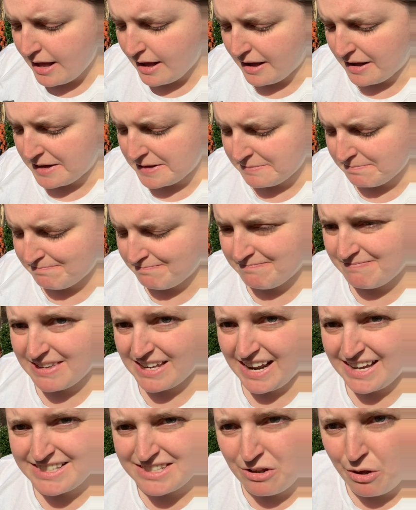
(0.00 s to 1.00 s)
it
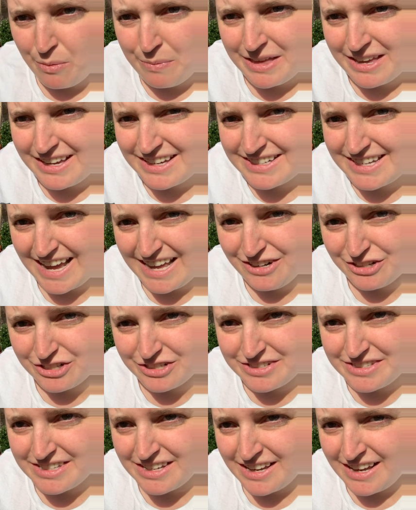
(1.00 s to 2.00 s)
has to all be in
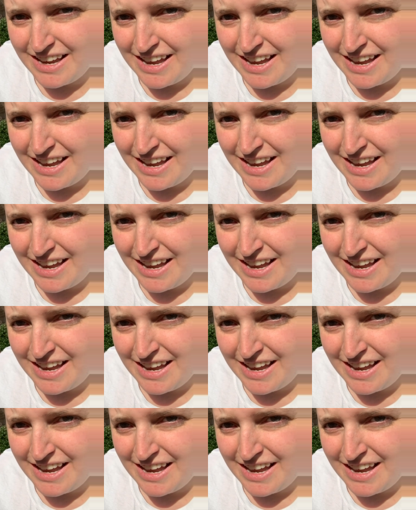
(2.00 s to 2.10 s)
containers.